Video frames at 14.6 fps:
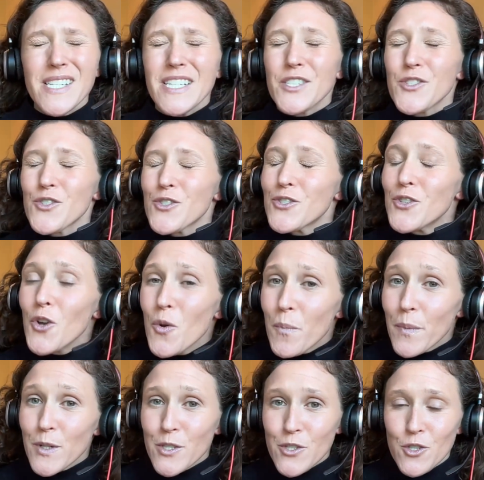is
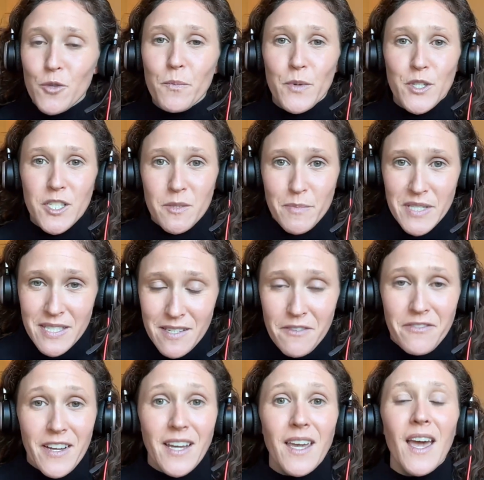super, super
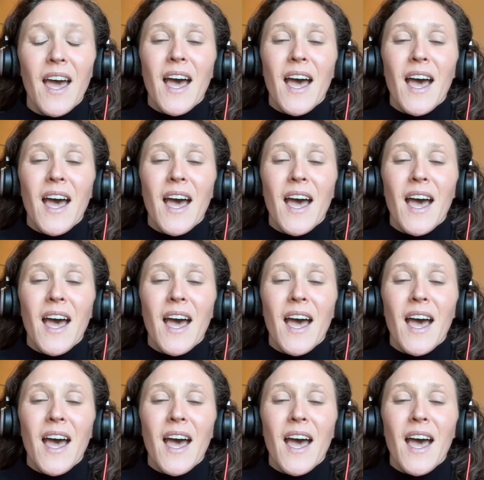specific.